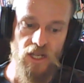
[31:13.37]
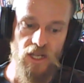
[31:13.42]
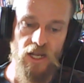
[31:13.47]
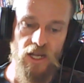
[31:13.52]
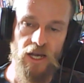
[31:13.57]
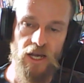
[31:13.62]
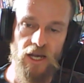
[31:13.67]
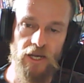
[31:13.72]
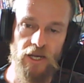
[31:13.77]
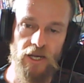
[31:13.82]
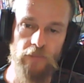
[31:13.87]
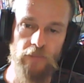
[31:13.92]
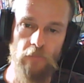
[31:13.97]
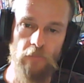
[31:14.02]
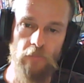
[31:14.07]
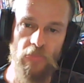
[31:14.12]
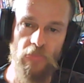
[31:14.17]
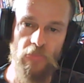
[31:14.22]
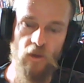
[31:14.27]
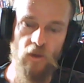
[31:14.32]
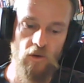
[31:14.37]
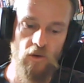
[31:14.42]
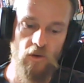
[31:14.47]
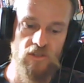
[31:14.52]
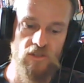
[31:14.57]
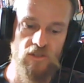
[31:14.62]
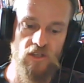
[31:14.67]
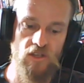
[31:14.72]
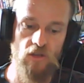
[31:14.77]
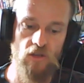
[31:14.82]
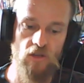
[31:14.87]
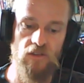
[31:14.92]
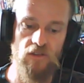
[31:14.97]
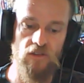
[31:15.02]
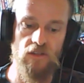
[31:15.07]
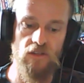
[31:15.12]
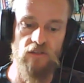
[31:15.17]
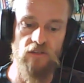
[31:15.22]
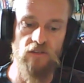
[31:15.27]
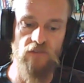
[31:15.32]
The Horrors are the only
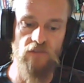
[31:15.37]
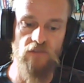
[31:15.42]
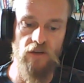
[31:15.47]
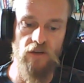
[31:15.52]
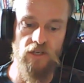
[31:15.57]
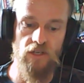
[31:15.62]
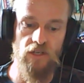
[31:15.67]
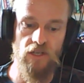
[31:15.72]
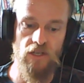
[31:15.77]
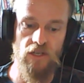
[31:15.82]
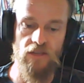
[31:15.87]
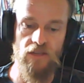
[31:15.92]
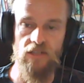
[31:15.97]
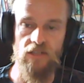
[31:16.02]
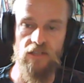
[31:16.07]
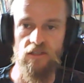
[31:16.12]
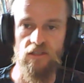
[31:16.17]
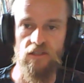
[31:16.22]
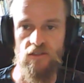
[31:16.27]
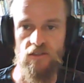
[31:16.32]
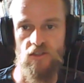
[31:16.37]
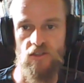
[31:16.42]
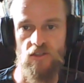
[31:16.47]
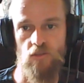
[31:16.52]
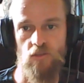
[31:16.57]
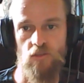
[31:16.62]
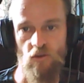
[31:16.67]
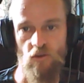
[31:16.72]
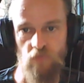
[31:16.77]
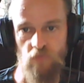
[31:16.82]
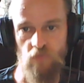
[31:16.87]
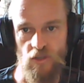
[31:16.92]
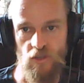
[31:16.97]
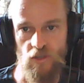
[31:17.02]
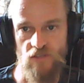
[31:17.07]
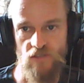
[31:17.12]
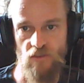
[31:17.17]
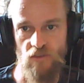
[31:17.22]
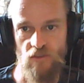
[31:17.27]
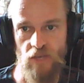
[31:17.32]
thing that vary, and that is 12
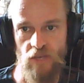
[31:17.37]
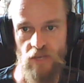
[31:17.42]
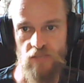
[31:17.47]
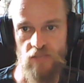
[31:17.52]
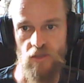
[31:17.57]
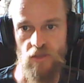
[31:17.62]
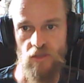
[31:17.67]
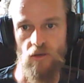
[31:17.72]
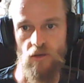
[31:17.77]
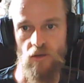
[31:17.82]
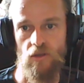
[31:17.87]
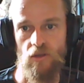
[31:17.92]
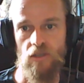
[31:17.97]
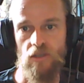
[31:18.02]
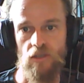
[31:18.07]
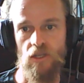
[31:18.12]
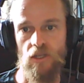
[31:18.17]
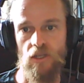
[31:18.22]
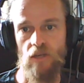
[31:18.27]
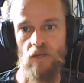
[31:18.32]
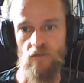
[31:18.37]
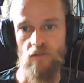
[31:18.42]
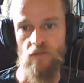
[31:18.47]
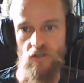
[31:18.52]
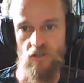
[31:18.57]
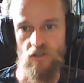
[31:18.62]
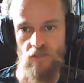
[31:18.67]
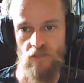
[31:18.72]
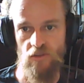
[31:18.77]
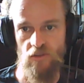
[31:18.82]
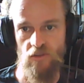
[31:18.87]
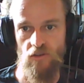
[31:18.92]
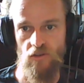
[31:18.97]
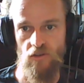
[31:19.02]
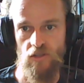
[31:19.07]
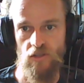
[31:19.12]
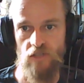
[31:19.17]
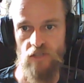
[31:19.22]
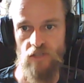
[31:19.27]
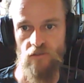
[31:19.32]
points for the base Pink Horror, which goes up to
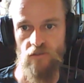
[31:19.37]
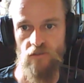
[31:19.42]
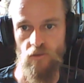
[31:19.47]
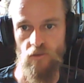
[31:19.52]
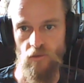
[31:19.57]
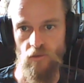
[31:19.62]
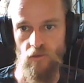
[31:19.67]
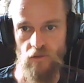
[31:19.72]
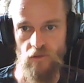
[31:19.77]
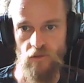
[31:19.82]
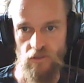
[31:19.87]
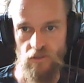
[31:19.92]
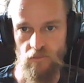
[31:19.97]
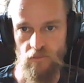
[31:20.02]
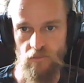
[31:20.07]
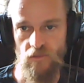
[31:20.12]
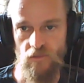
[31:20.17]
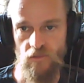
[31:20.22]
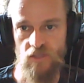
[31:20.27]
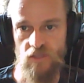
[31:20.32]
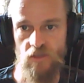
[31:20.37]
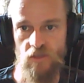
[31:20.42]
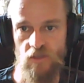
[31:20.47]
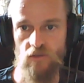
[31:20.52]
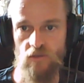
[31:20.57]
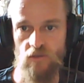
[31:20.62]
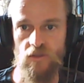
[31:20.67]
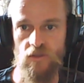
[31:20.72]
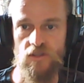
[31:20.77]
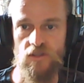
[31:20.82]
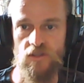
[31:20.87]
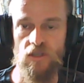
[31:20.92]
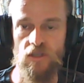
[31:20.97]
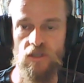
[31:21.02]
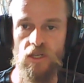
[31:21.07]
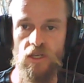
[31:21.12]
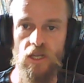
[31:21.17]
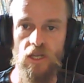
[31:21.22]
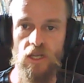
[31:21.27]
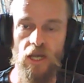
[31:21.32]
13 for all the special ones,
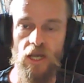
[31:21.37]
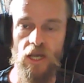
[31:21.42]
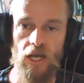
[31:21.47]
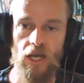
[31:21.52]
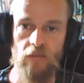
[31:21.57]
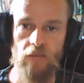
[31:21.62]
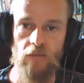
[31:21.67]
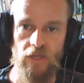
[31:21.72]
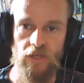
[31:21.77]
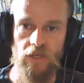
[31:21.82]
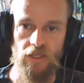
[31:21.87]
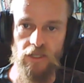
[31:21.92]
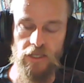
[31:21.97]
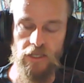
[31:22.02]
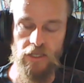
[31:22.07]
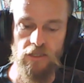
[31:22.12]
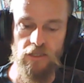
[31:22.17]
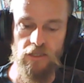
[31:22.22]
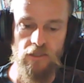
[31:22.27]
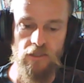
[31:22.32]
and Leader.